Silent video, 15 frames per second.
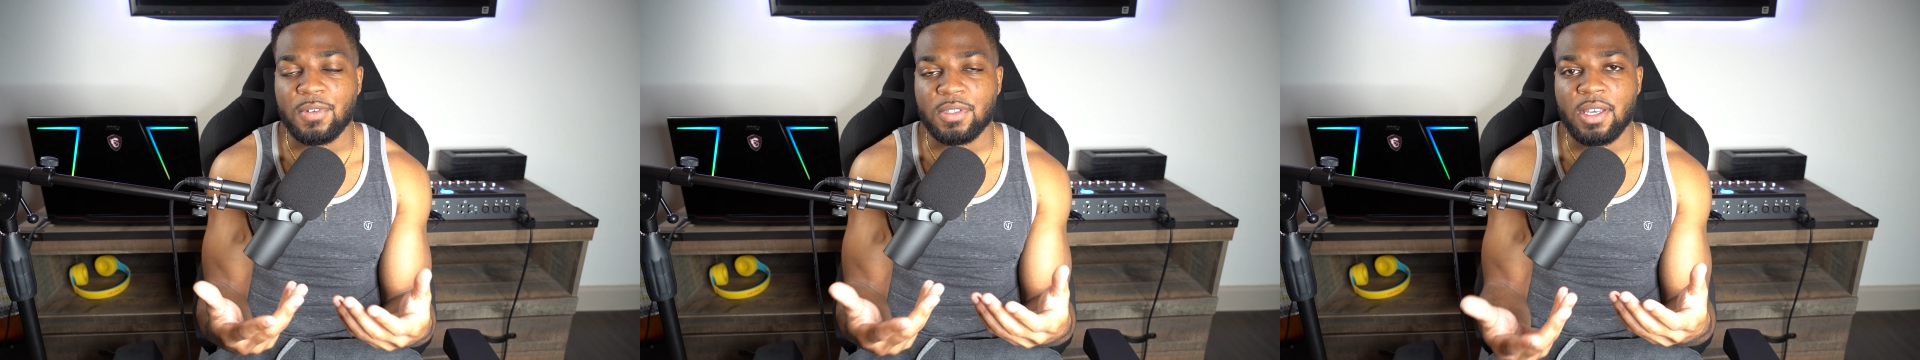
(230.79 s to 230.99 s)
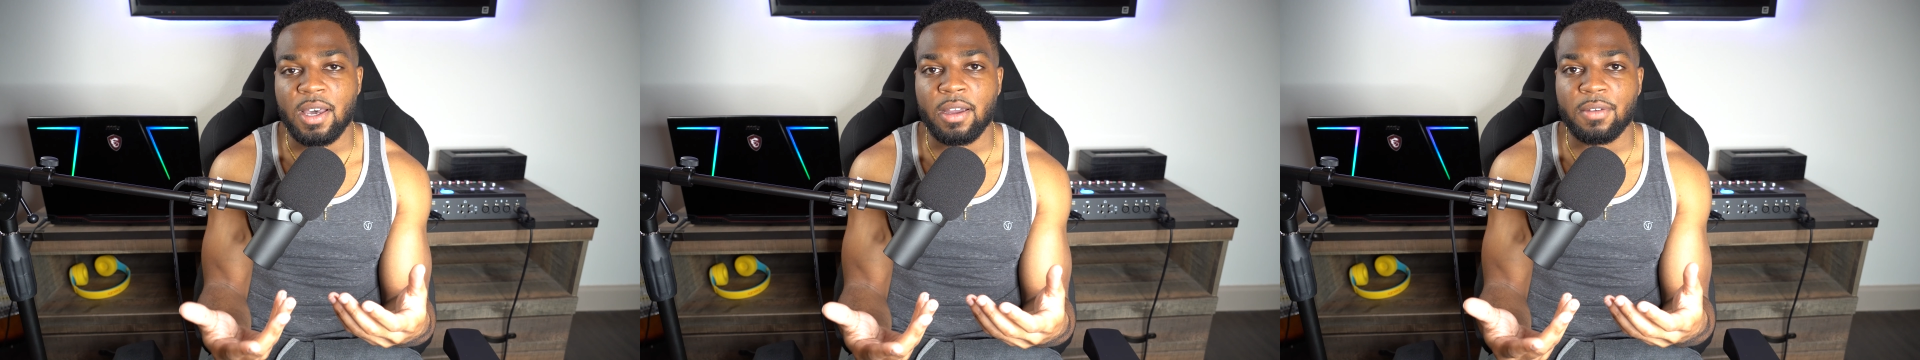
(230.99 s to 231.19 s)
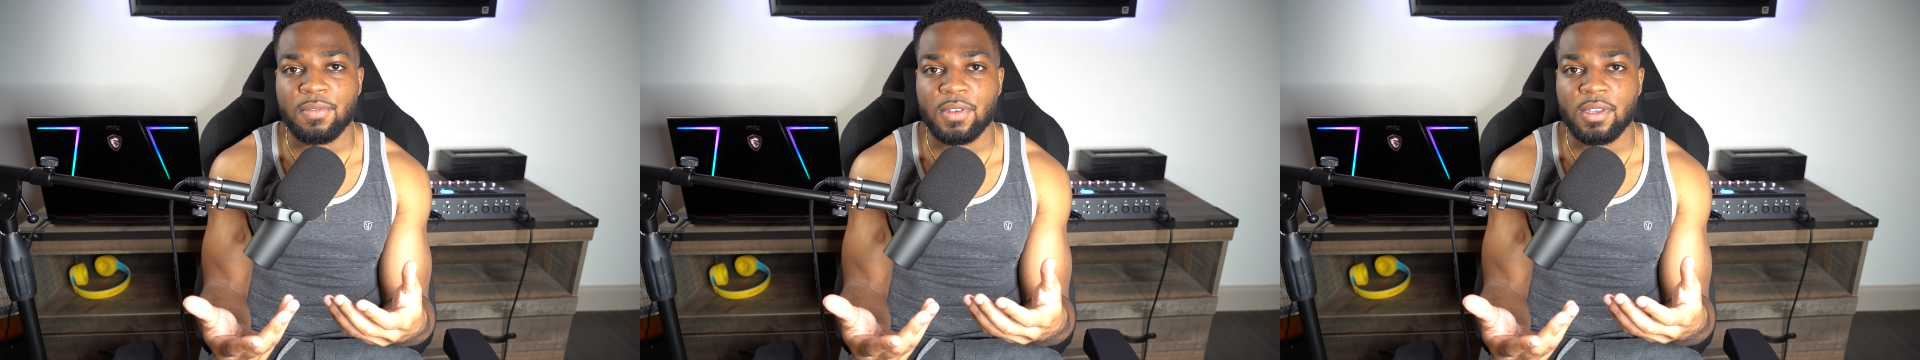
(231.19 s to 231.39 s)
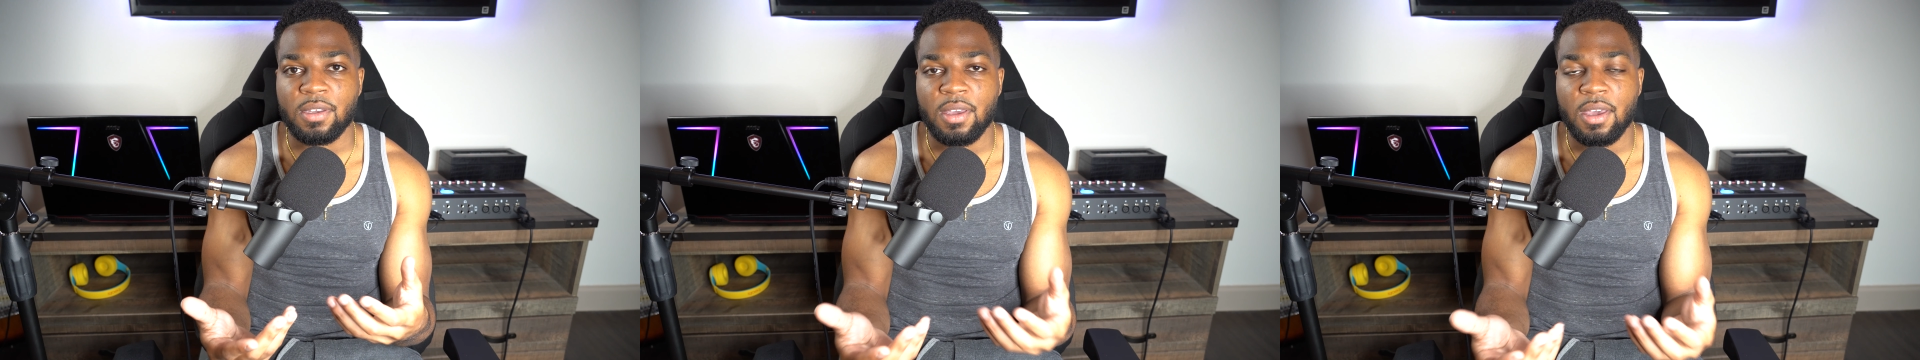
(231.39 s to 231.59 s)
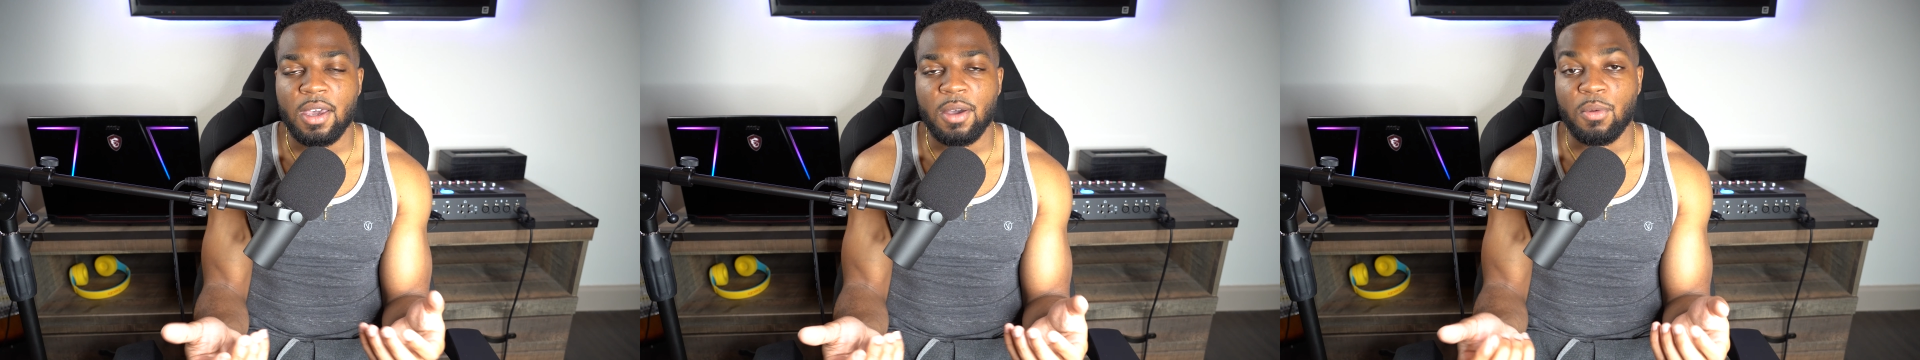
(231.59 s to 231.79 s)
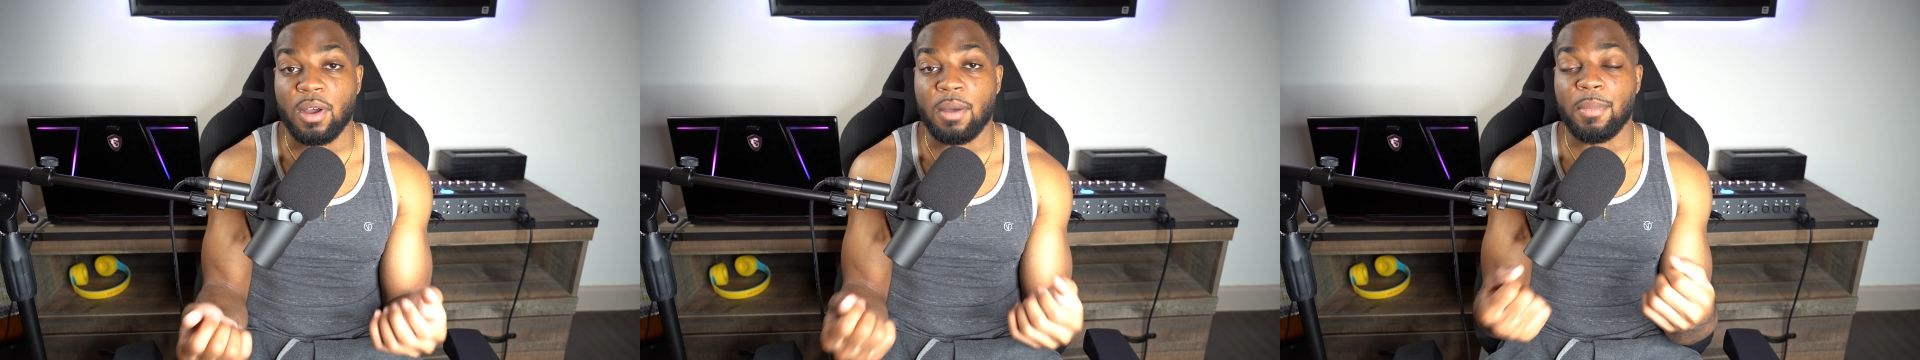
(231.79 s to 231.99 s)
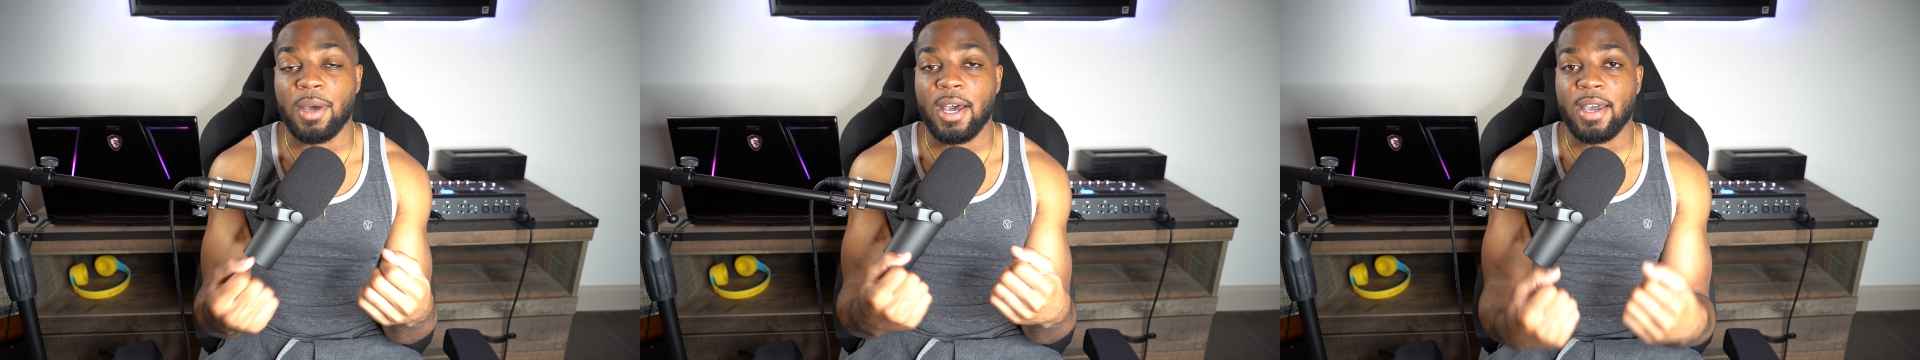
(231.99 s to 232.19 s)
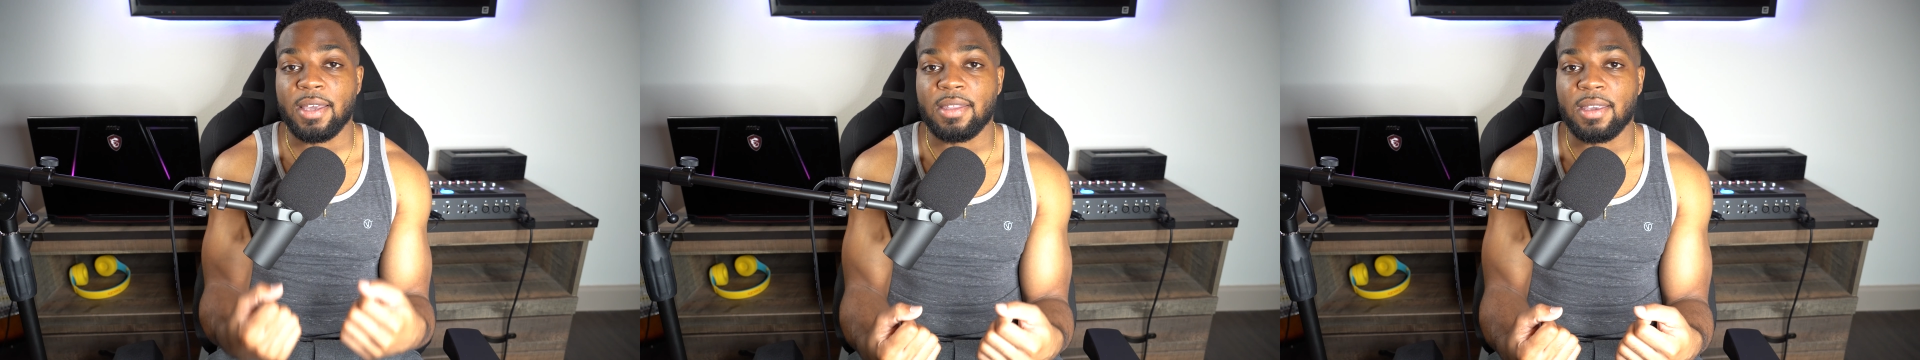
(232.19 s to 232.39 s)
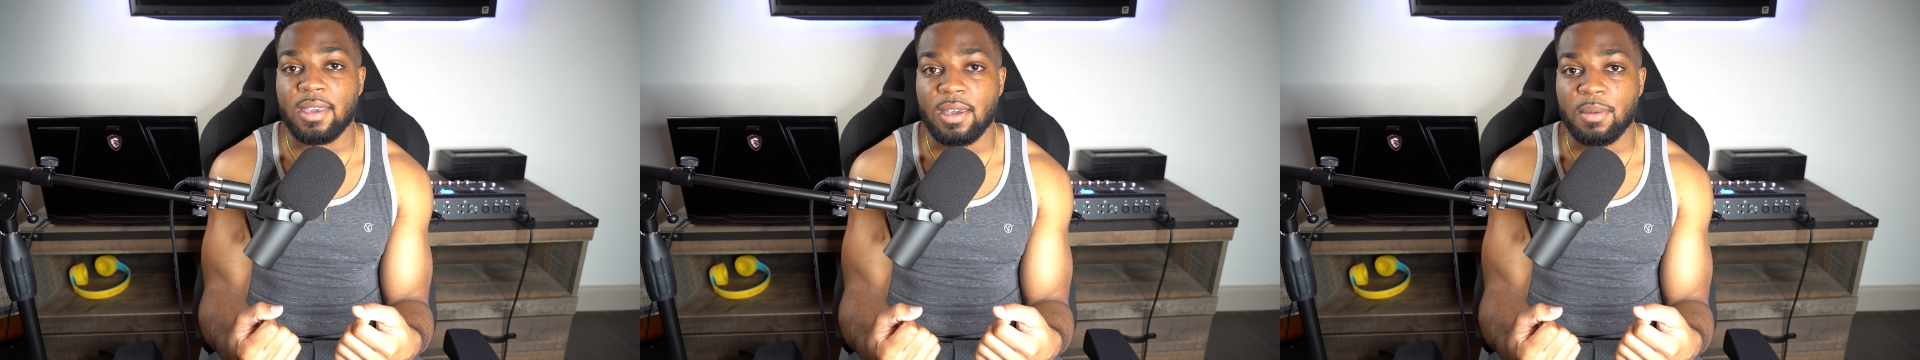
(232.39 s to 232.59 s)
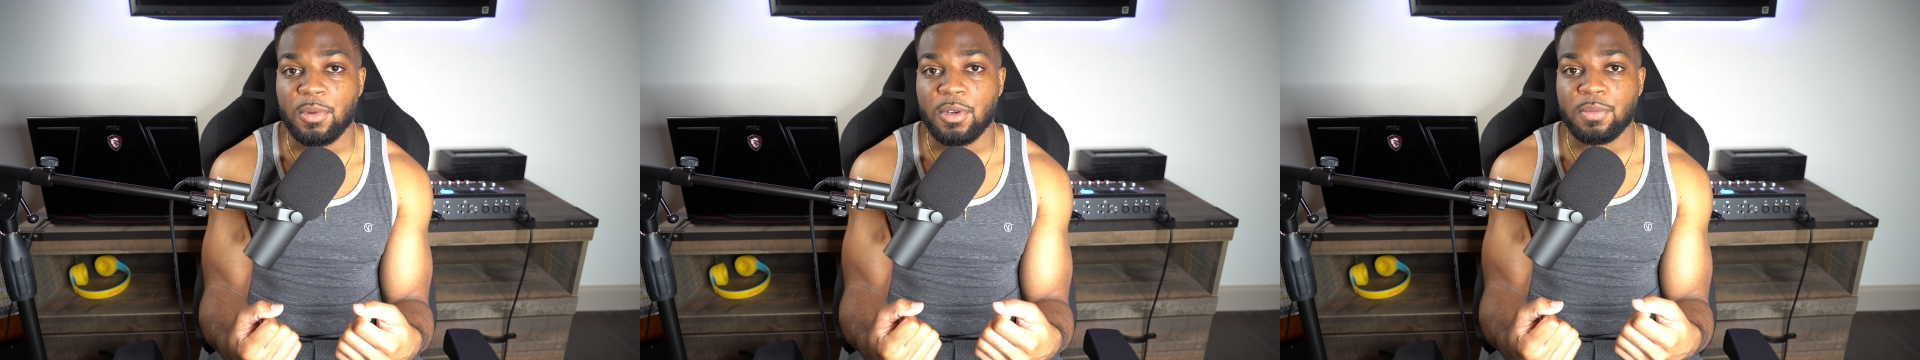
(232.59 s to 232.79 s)
photography where I'm behind the
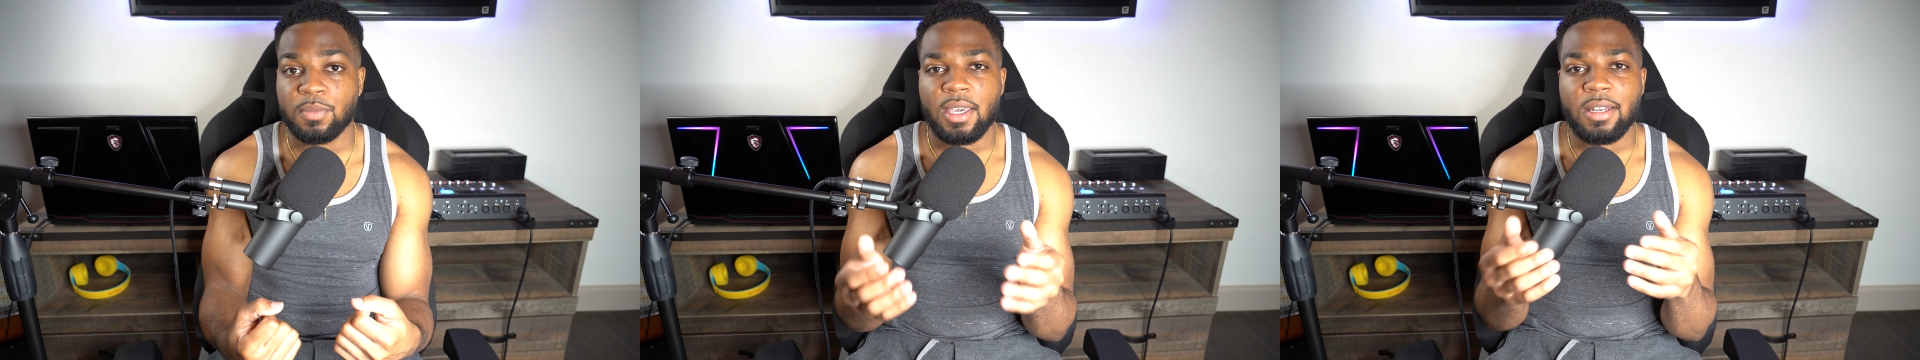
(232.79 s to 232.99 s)
camera.